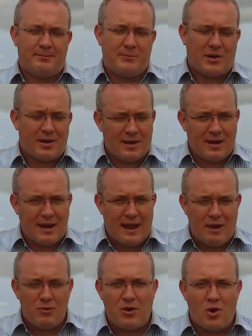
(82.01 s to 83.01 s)
but
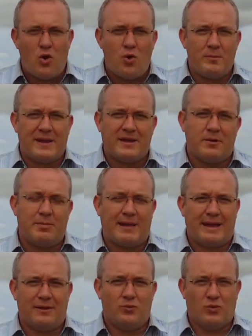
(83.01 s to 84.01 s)
how a home income
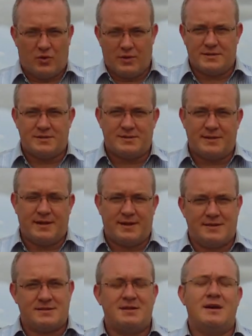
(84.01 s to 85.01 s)
plan worked
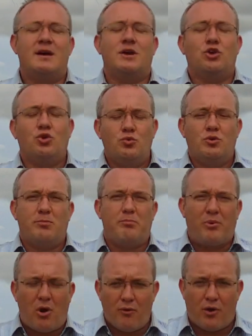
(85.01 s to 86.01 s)
is you would
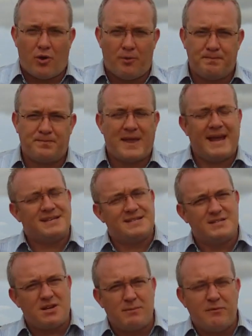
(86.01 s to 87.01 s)
borrow a
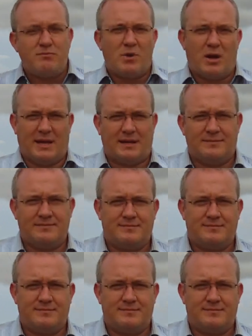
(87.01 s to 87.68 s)
sum of money